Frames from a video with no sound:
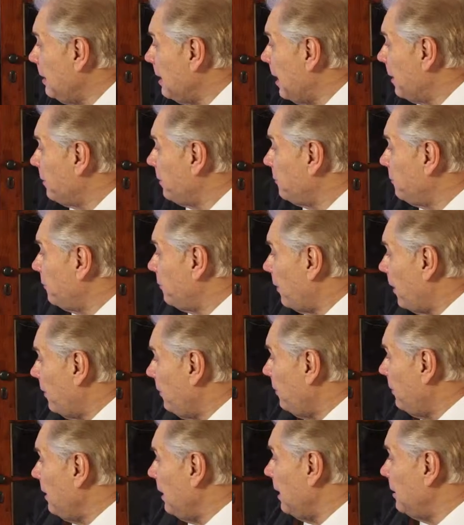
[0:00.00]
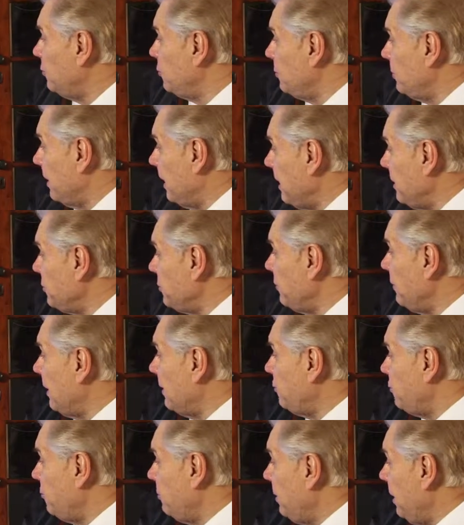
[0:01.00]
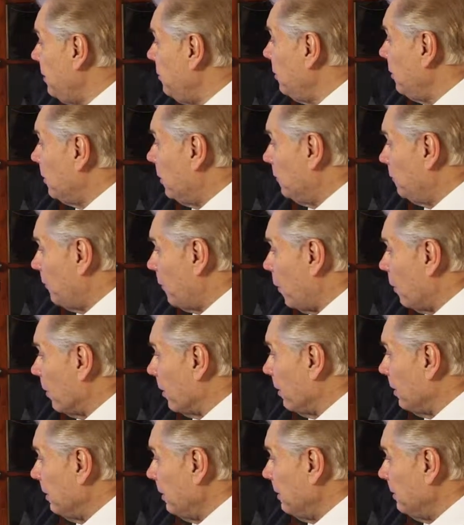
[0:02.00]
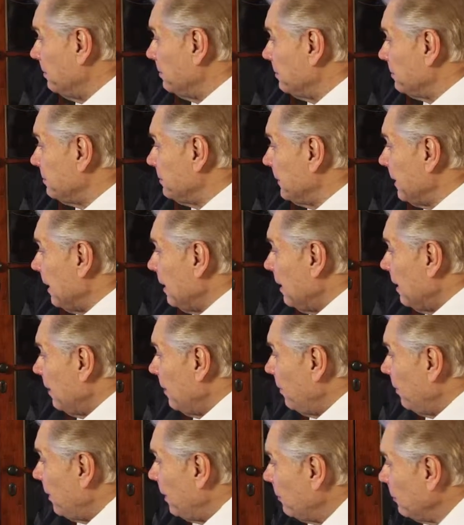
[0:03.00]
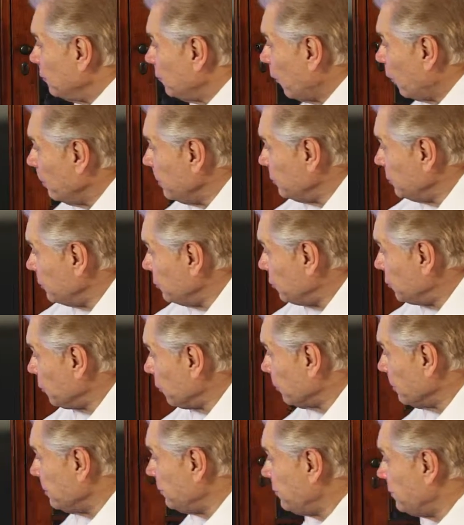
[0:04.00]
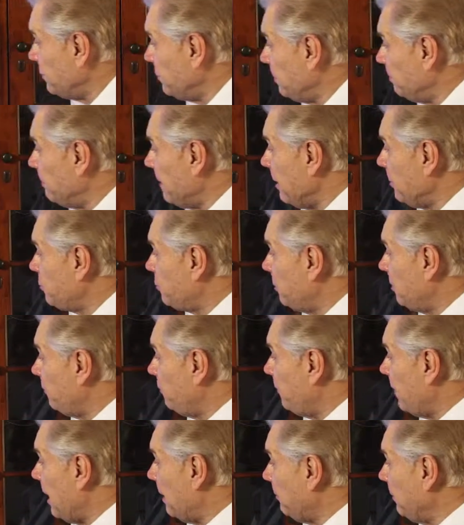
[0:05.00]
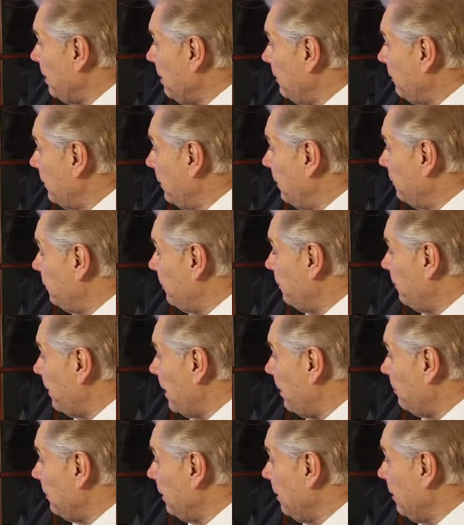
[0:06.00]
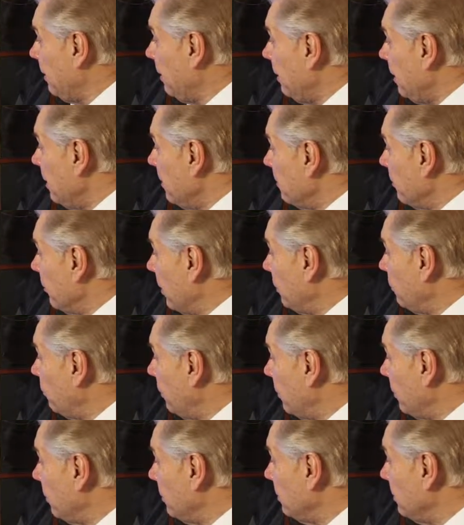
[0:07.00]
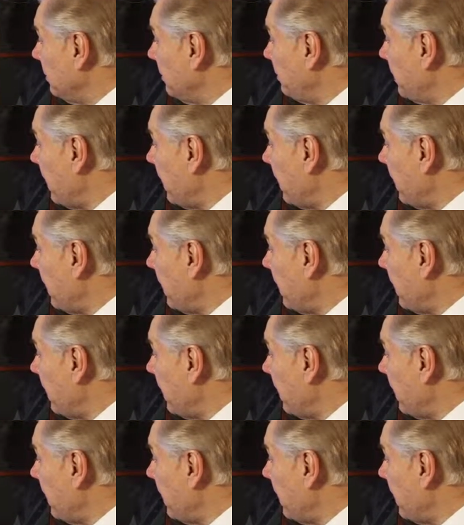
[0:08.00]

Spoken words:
how to fund the education that you need to go forward. Then there's always insurances to make sure the family, if the family breadwinner, it